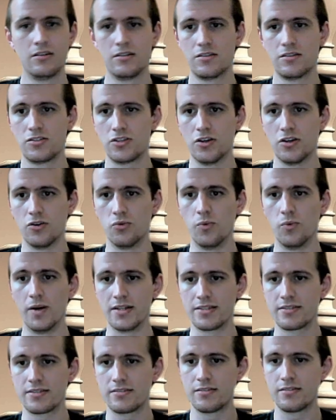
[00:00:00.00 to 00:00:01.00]
So
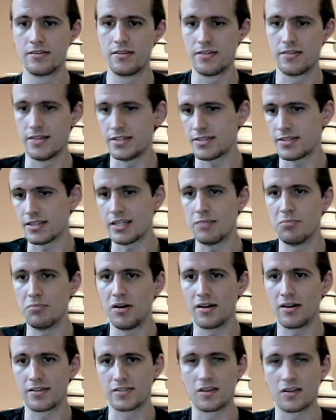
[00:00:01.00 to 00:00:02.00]
once this e
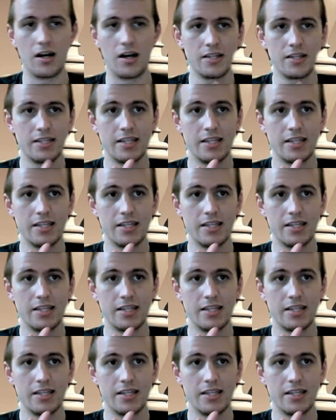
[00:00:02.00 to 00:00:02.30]
pawn is gone,